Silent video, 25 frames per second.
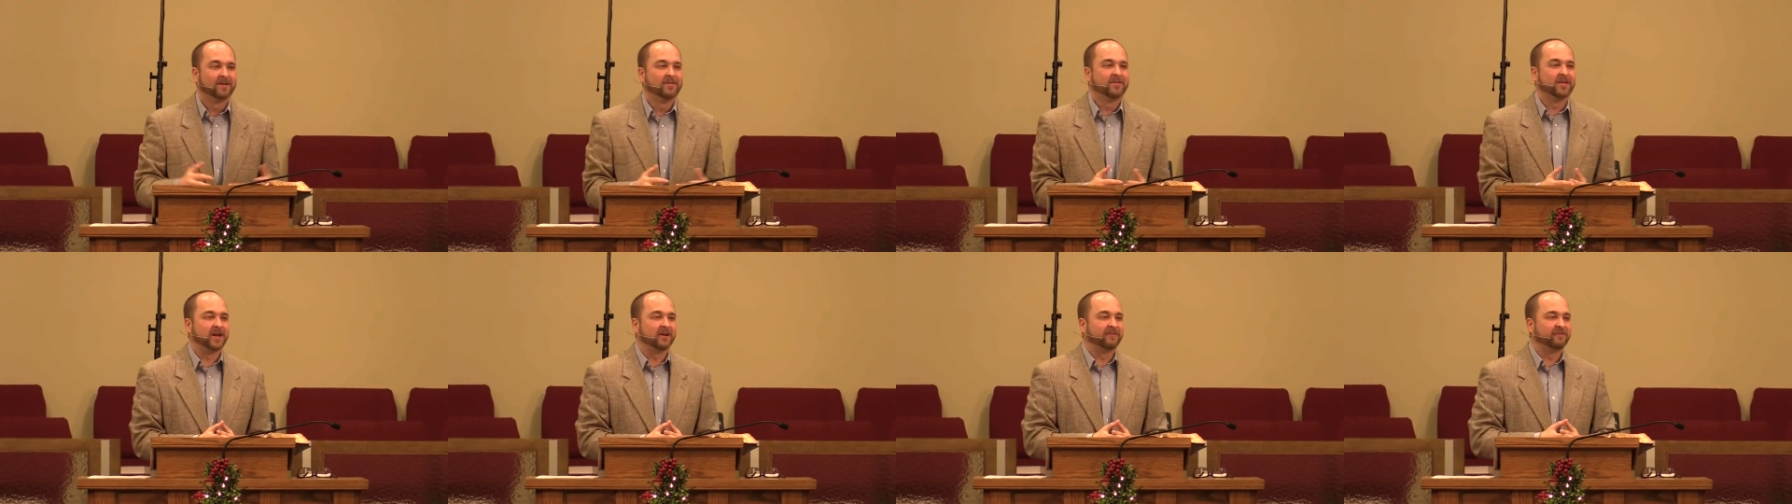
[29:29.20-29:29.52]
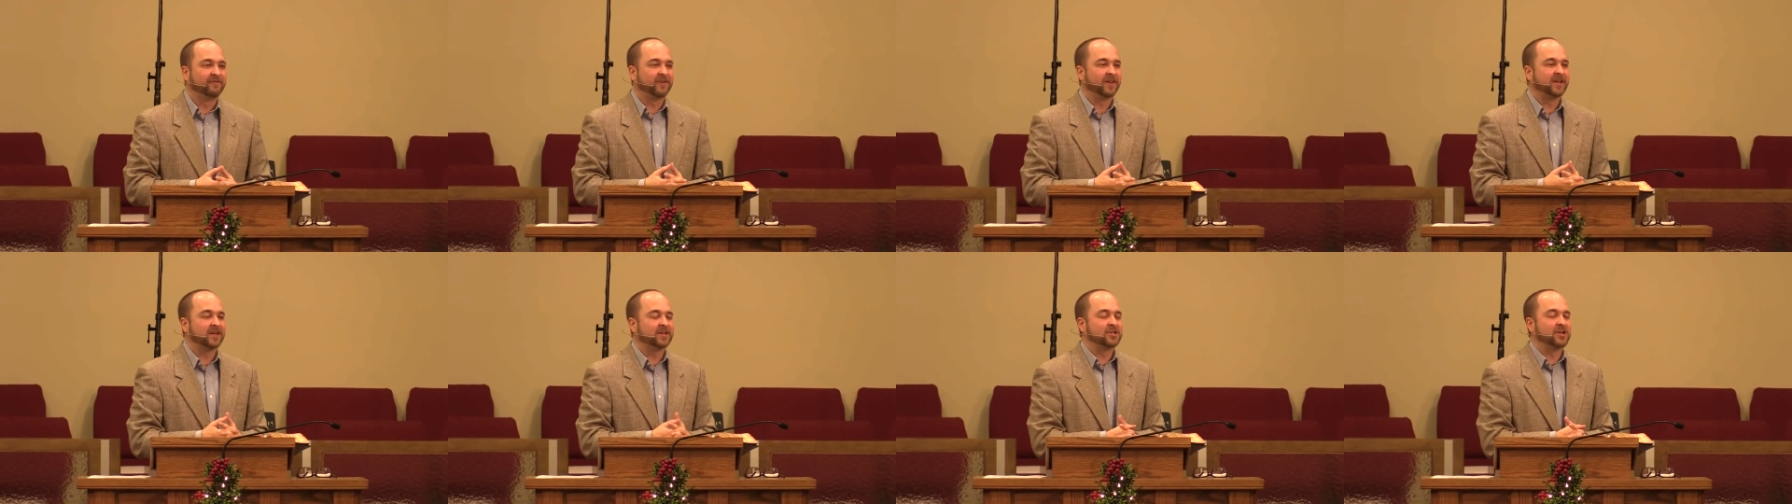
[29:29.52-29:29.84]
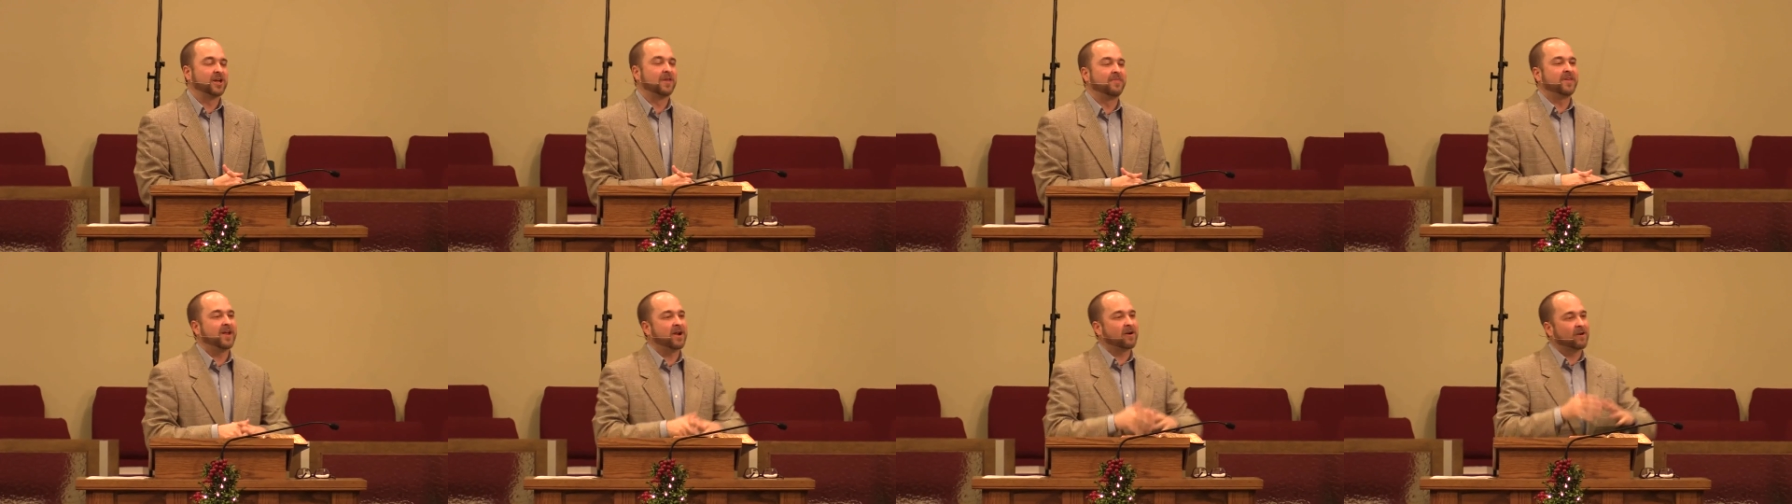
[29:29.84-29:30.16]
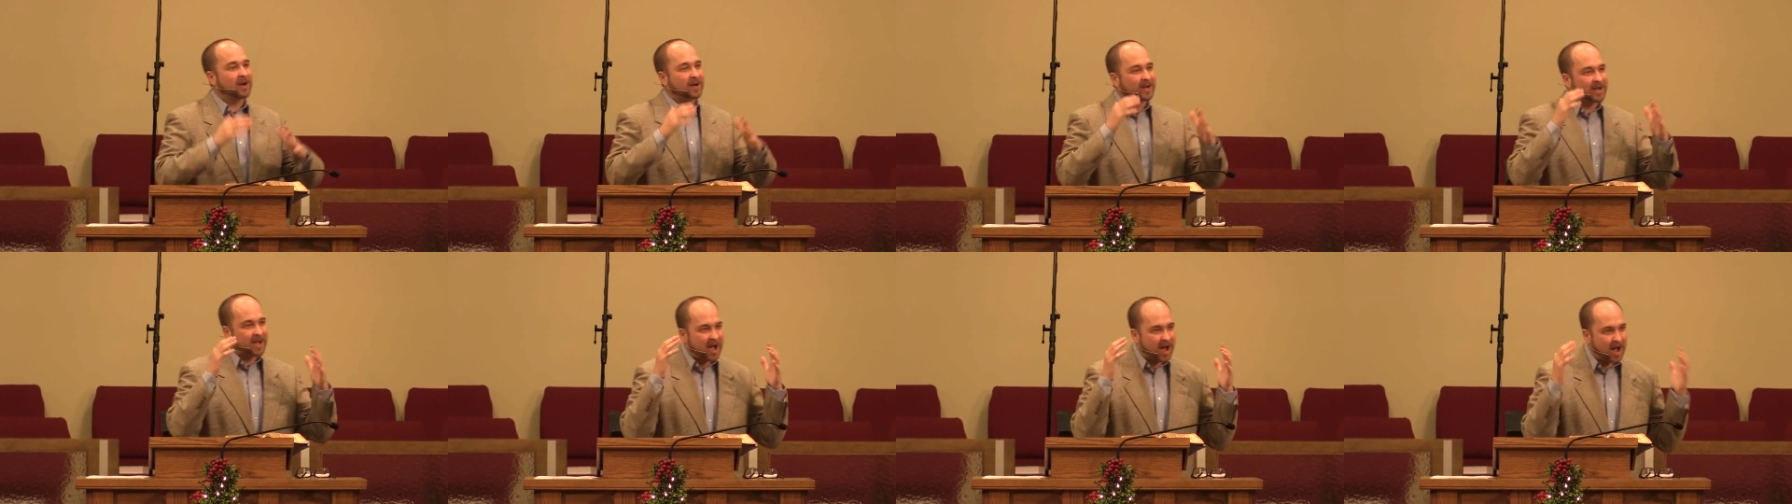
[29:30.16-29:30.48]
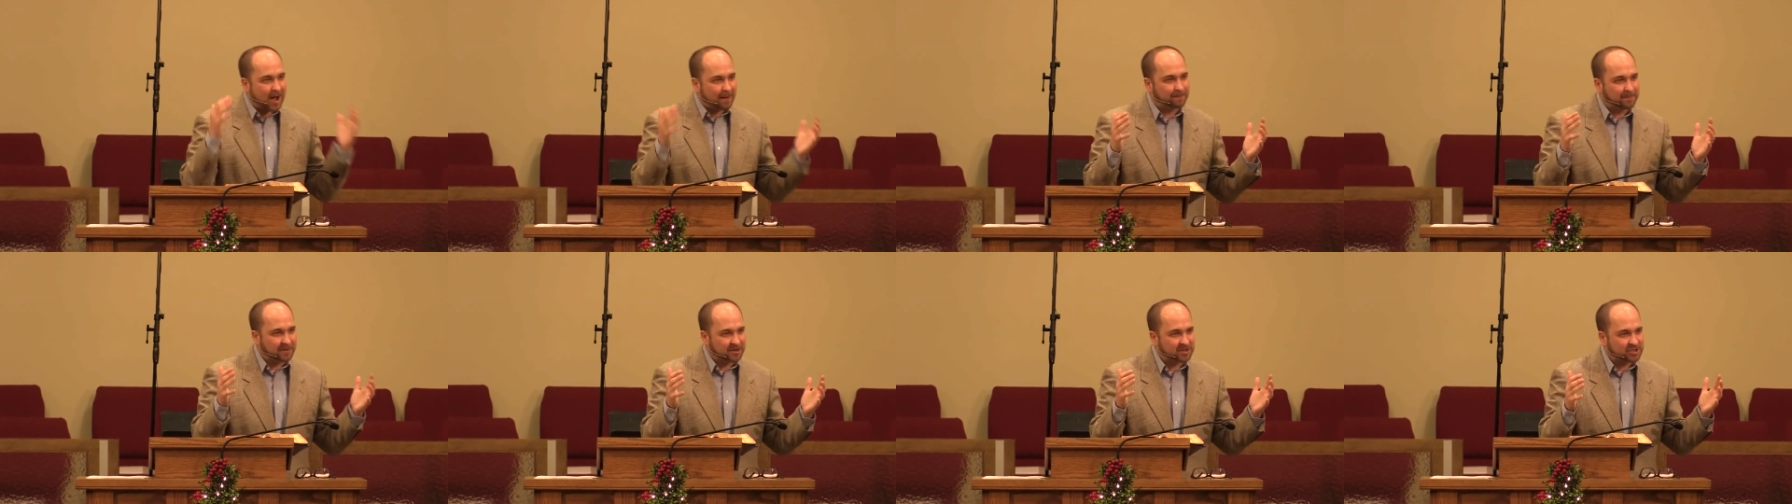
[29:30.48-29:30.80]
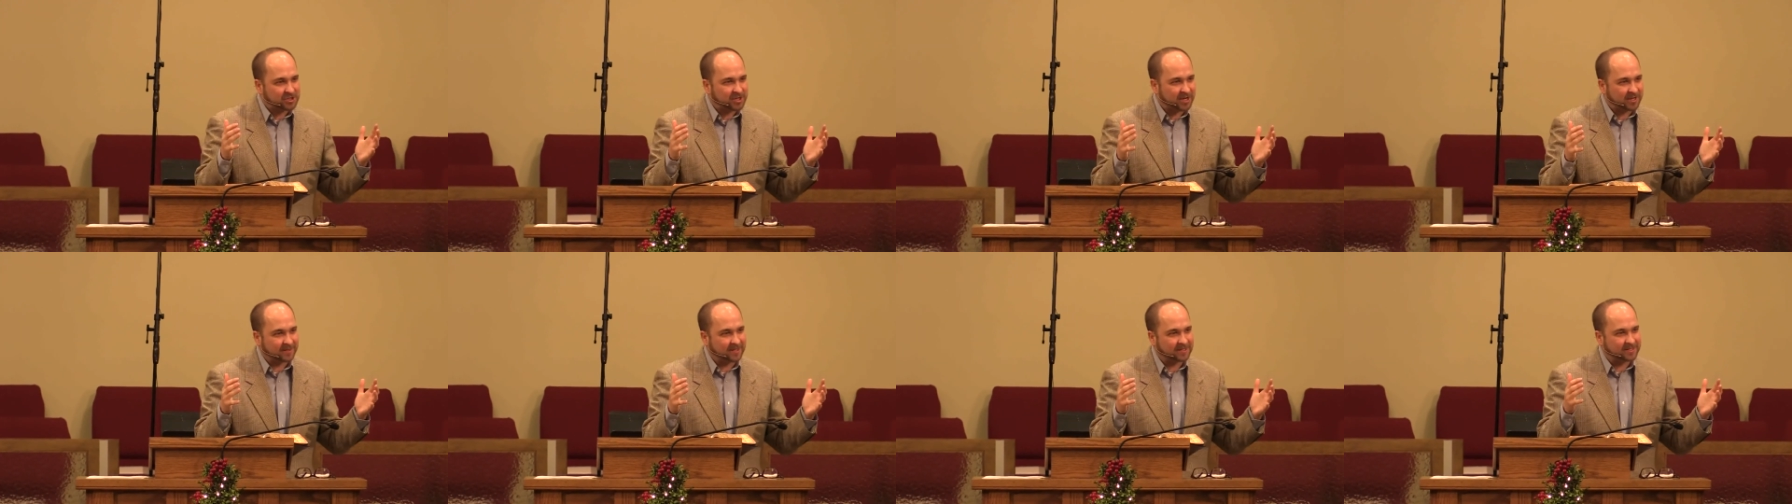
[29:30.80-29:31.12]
the affliction. They are accomplishing